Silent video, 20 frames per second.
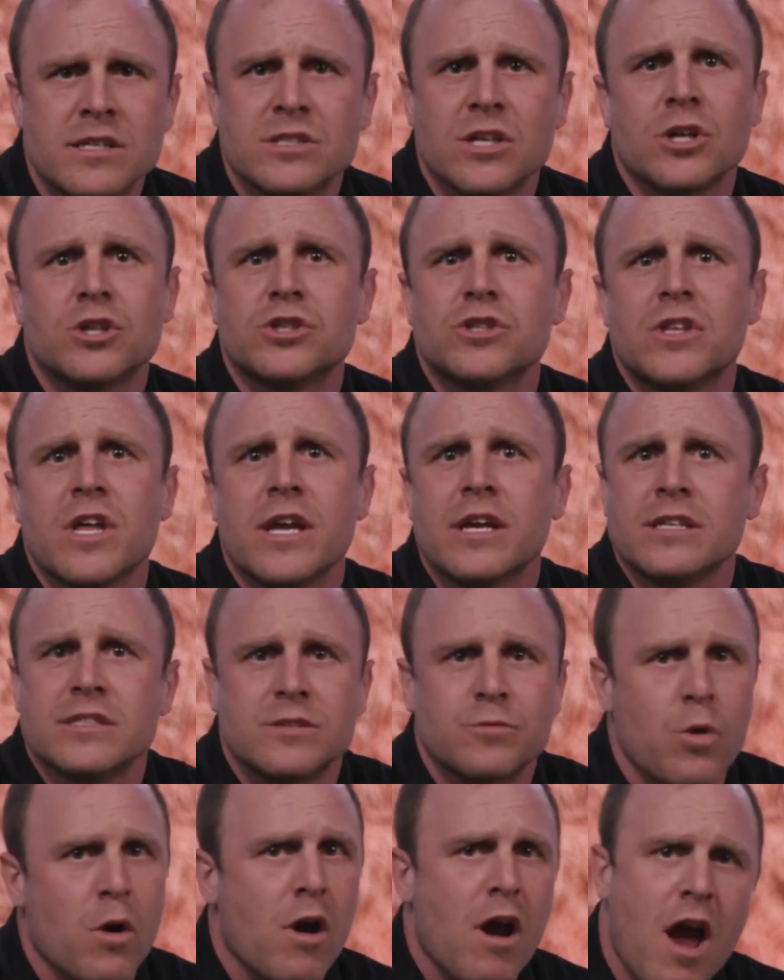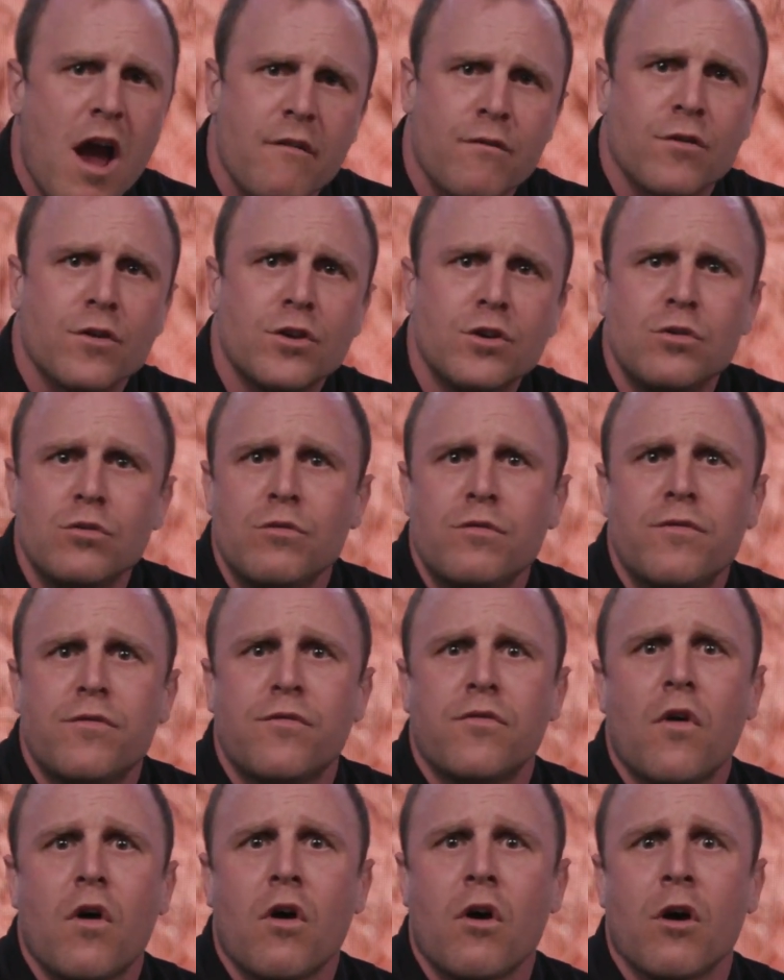such things wherever you
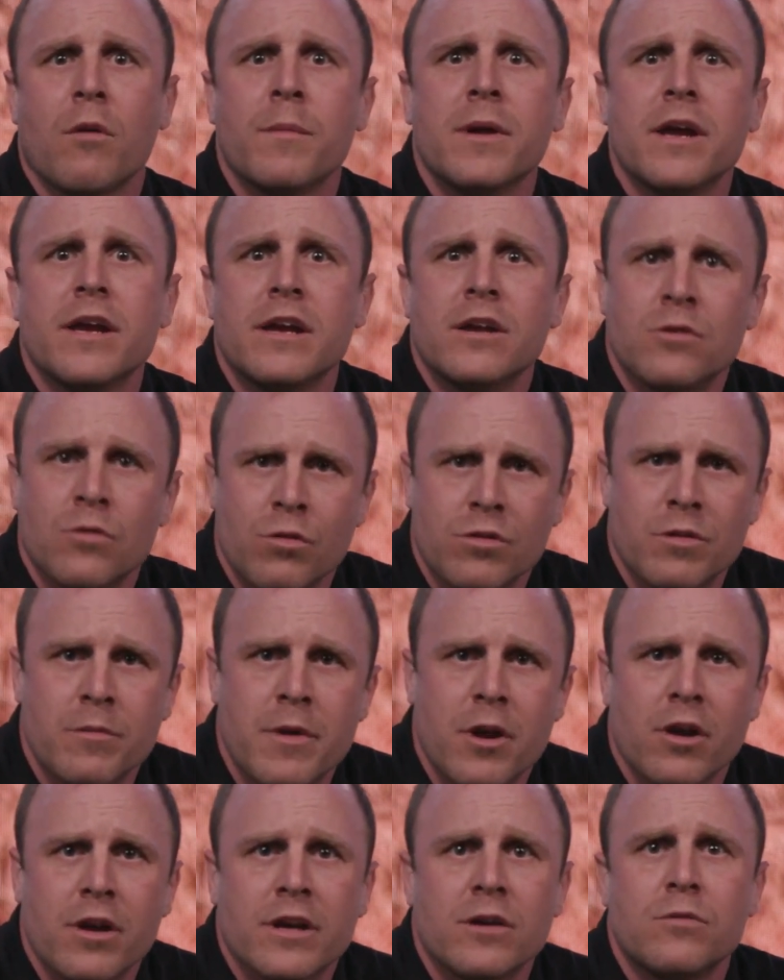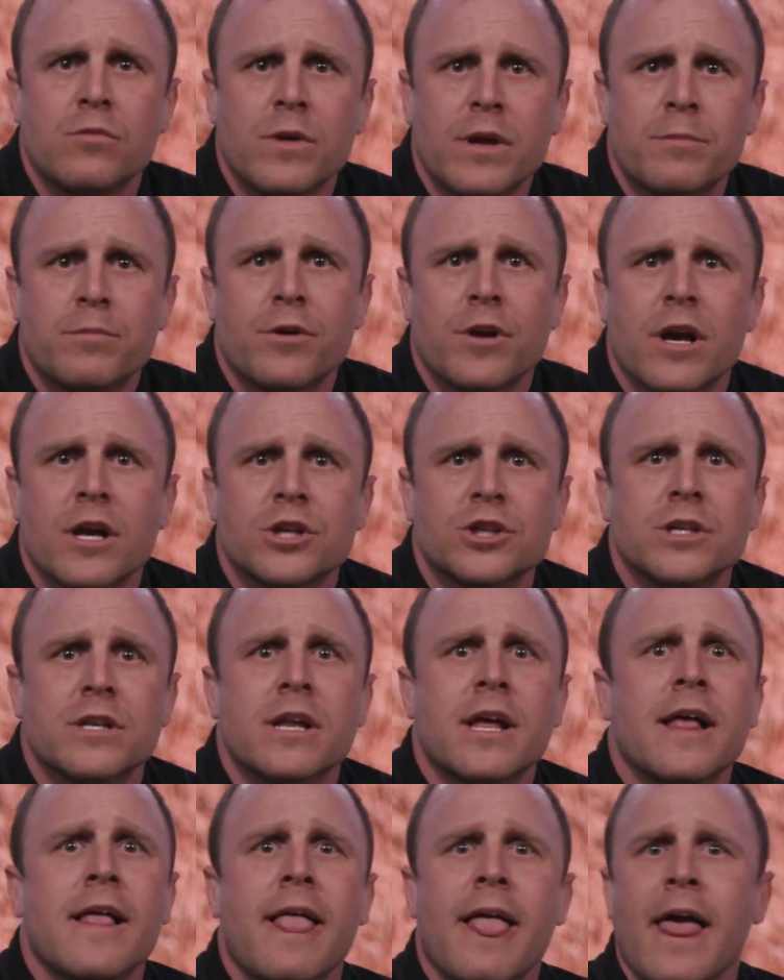farm in North America wheat
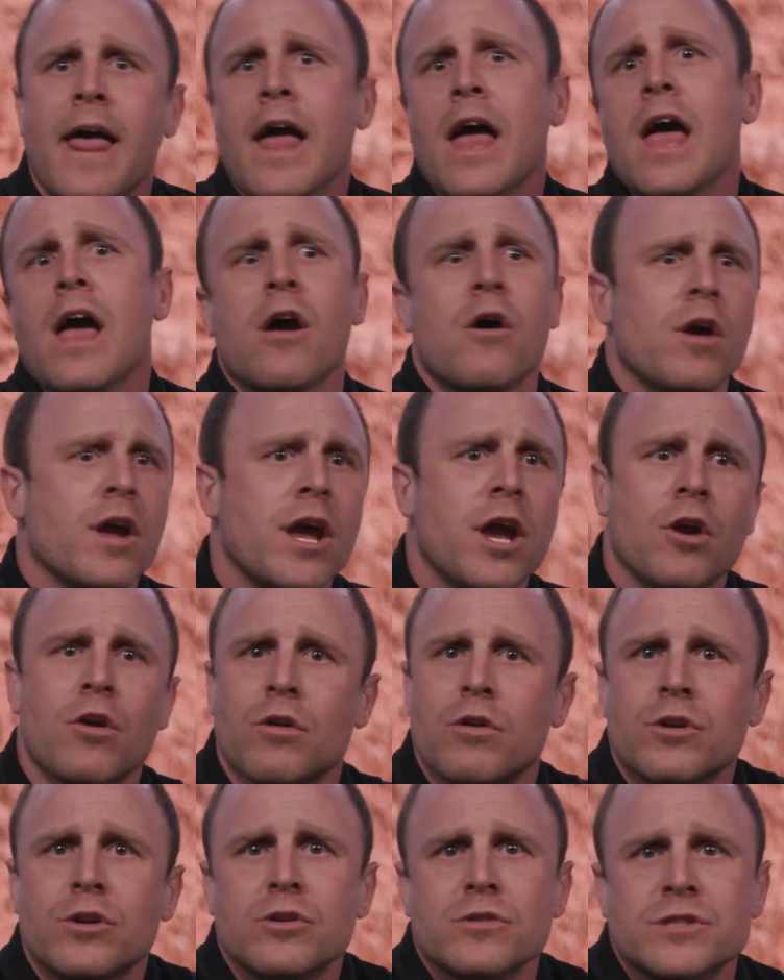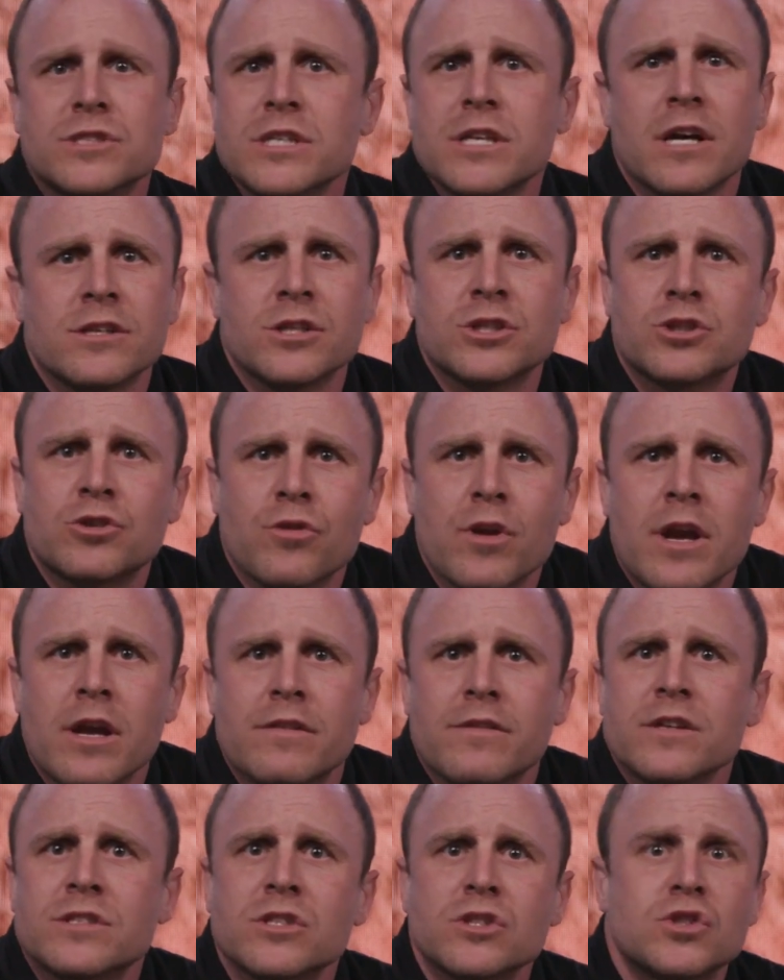production. Here, you'll see on the
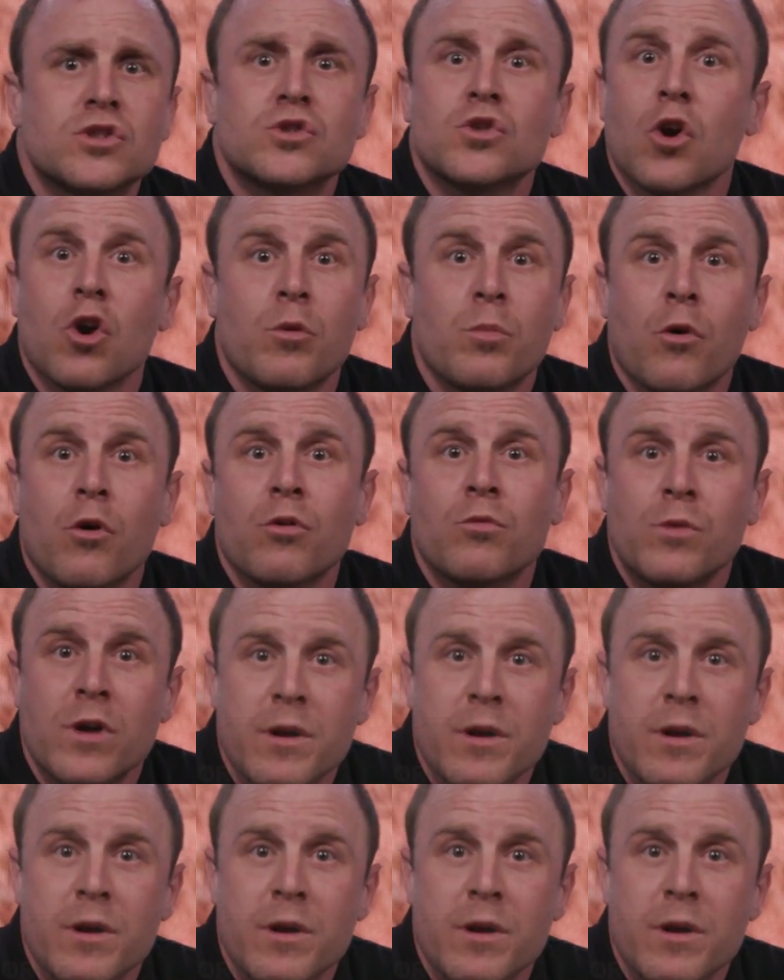screen, this is soil-borne